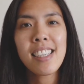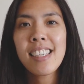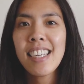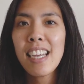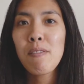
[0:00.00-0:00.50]
This
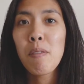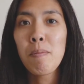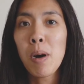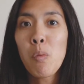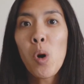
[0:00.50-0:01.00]
isn't even
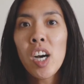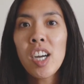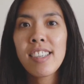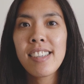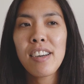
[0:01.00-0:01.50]
my
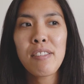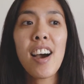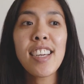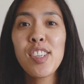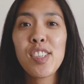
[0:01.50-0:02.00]
work stuff.
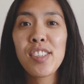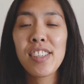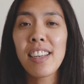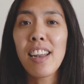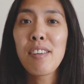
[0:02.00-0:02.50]
I
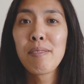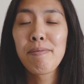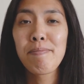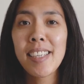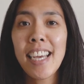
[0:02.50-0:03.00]
just
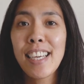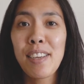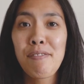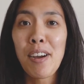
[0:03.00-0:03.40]
love taking